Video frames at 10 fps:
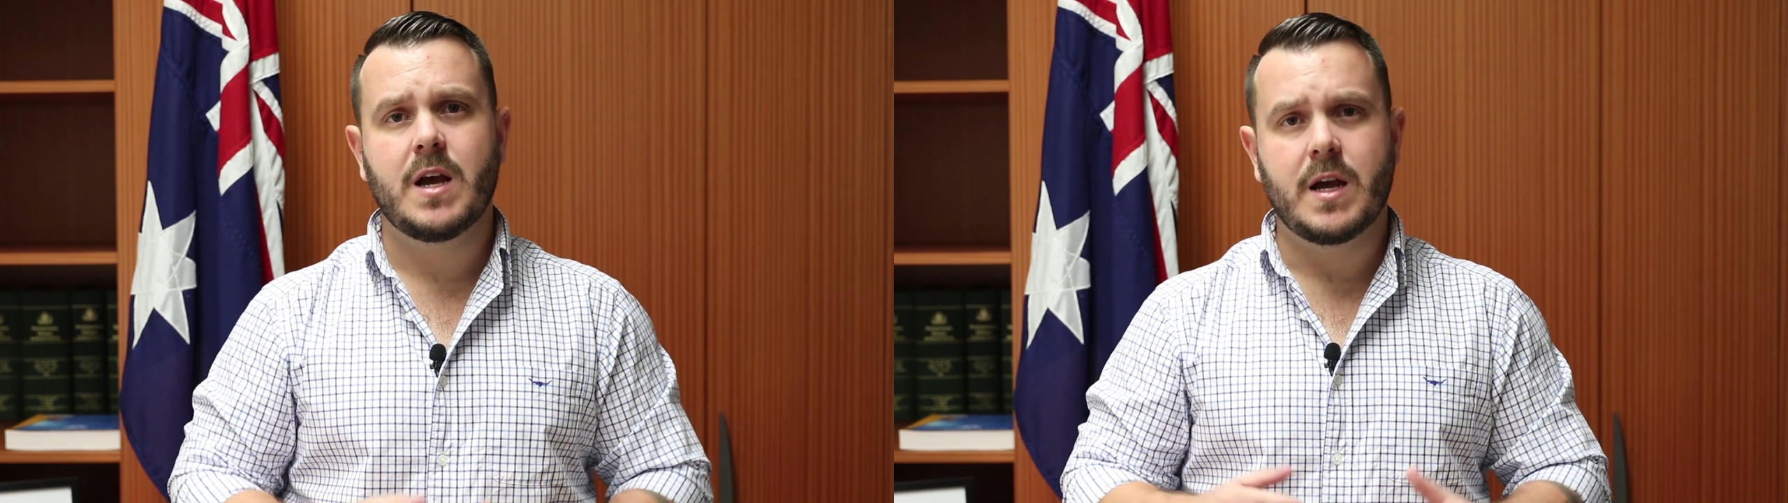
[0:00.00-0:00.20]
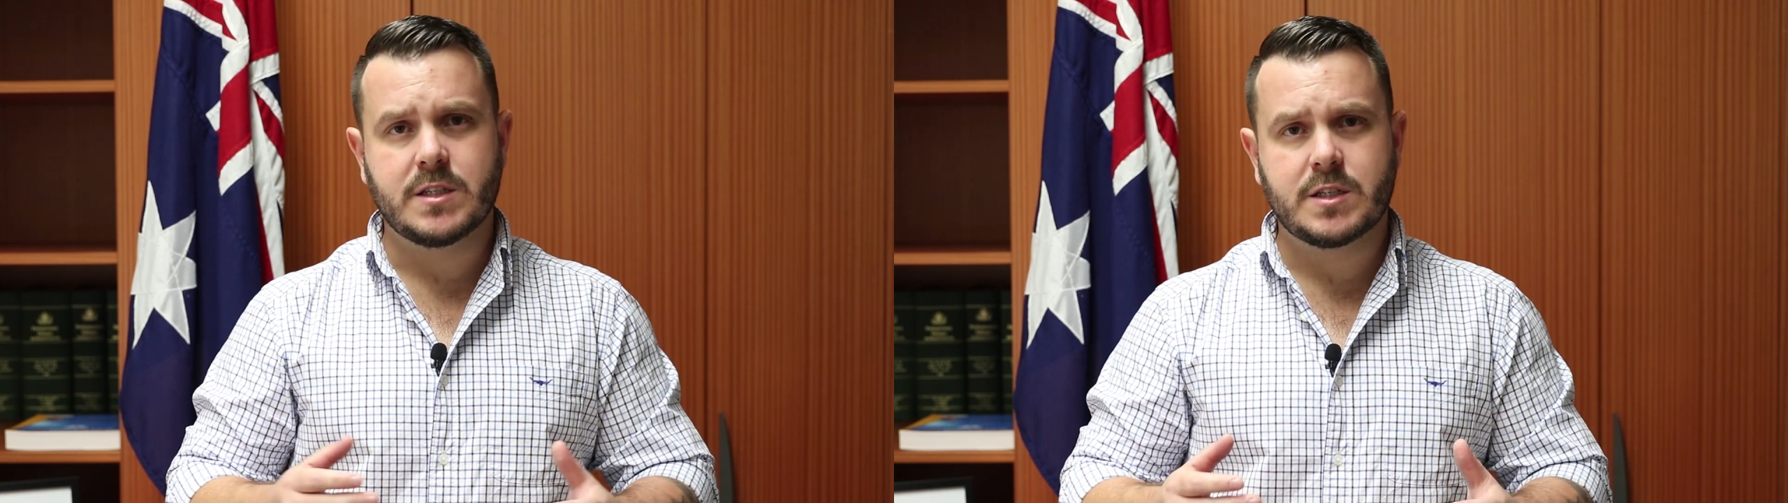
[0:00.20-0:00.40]

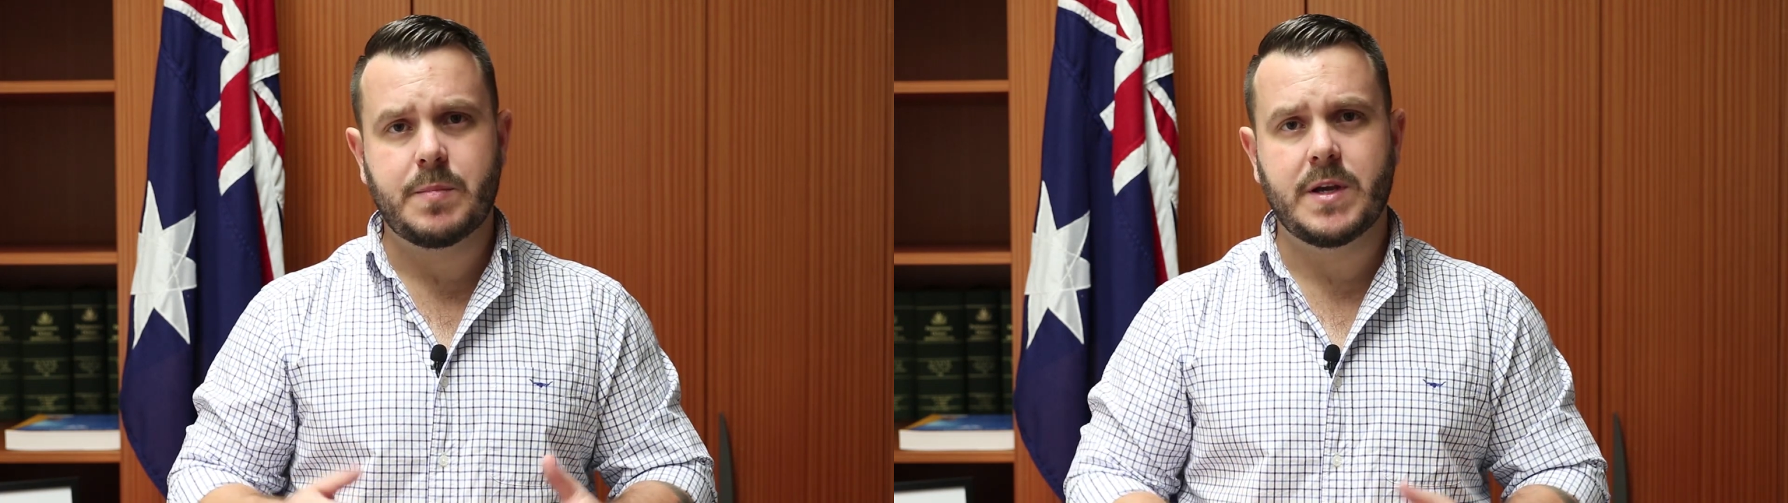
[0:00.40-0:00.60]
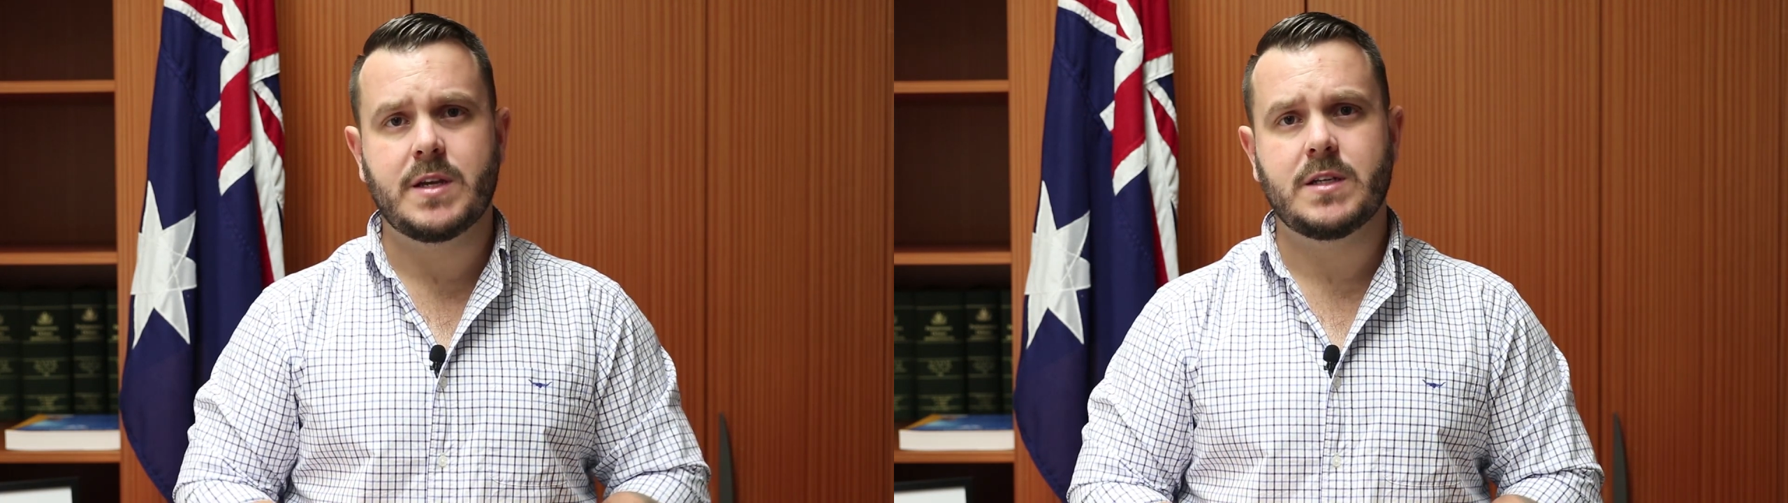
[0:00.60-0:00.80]
and
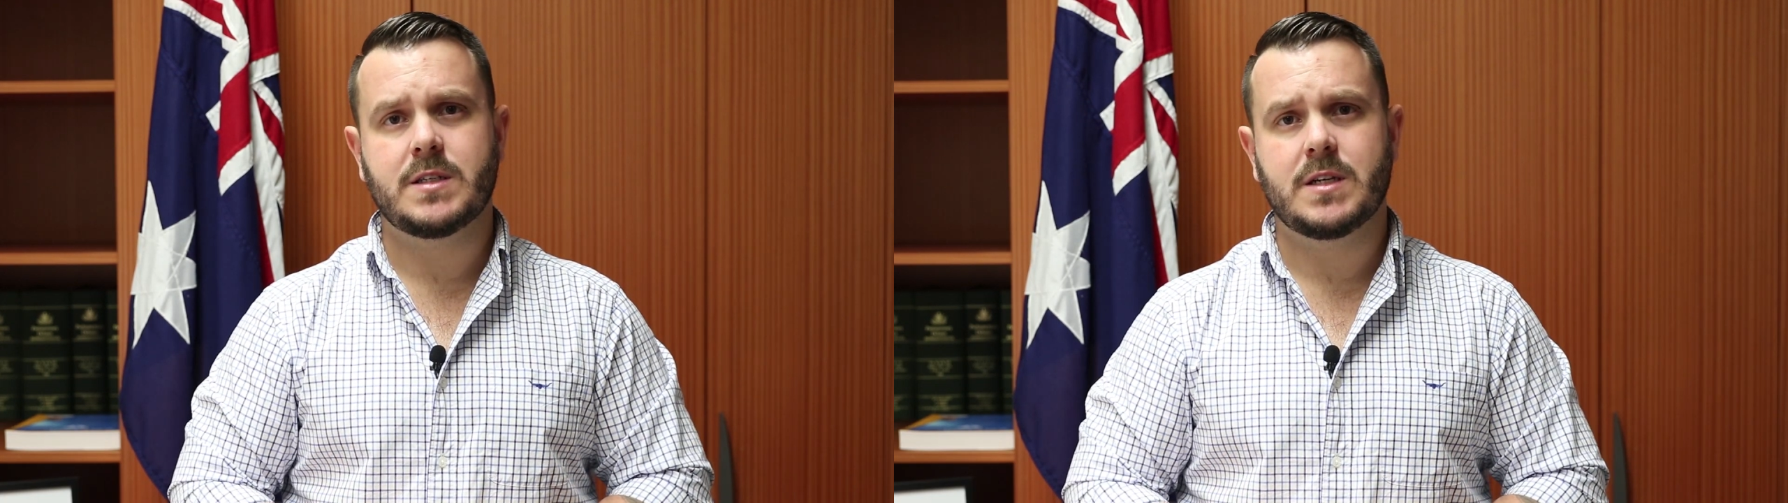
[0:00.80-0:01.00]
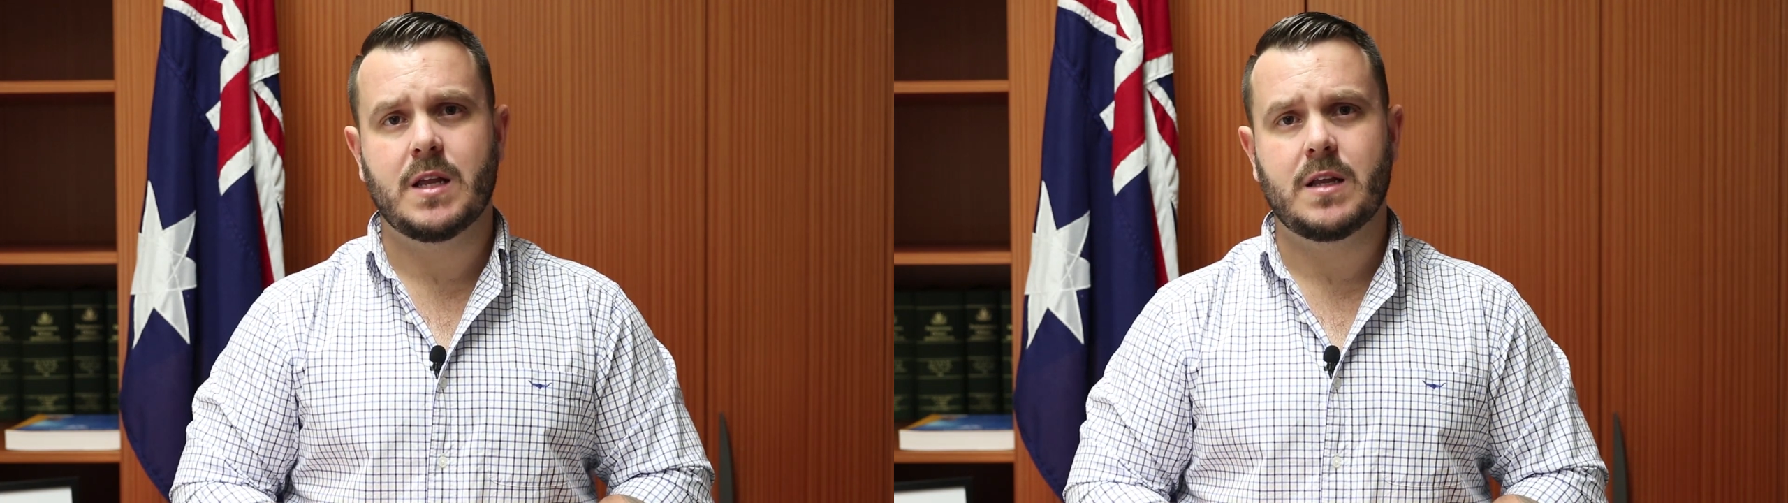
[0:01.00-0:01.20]
speaking
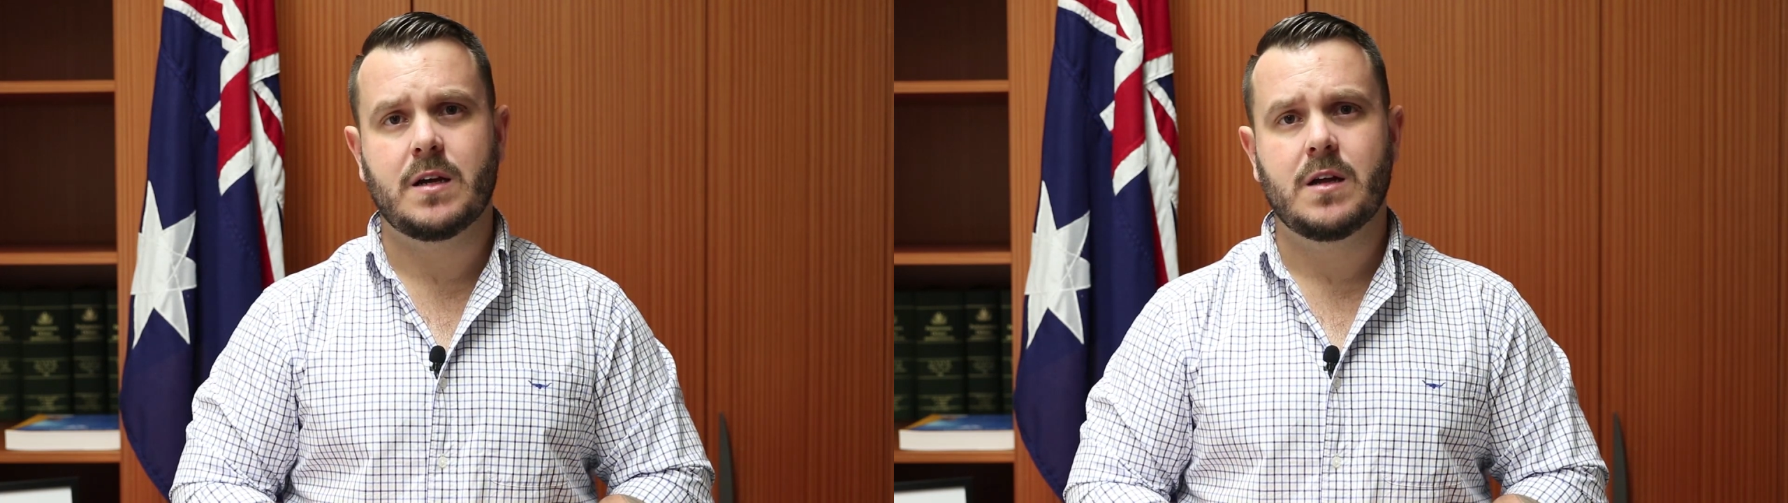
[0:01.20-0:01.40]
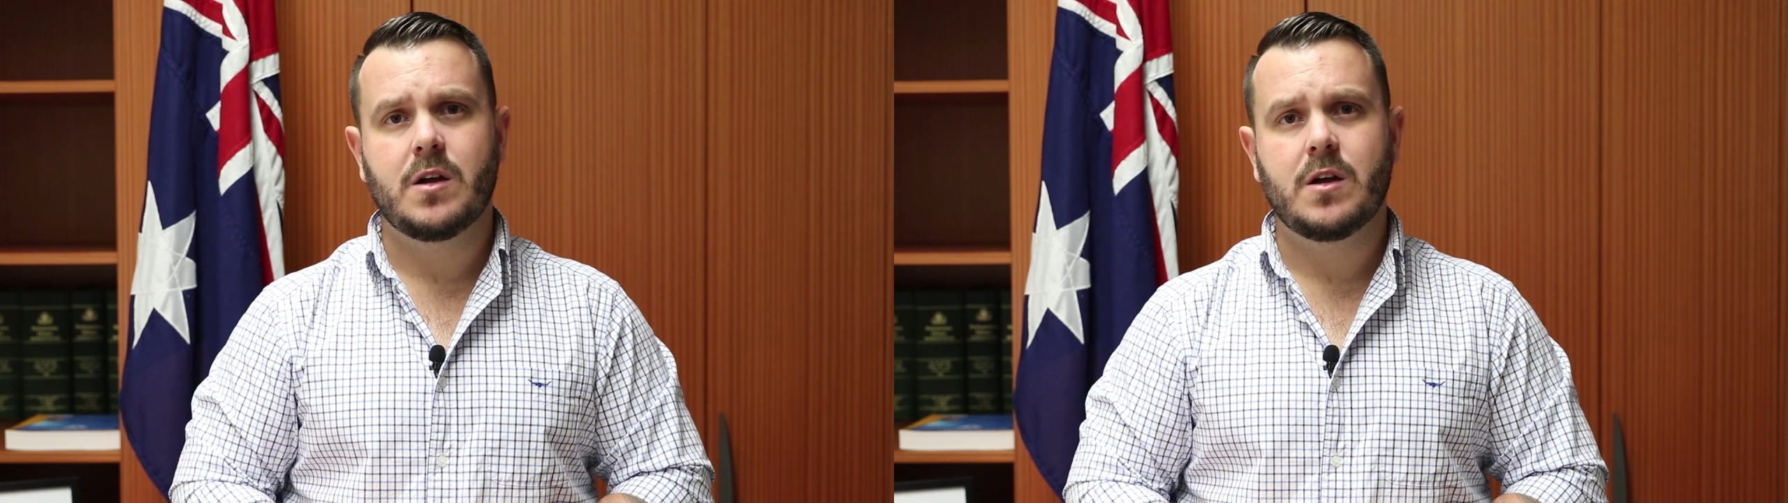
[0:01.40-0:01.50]
together.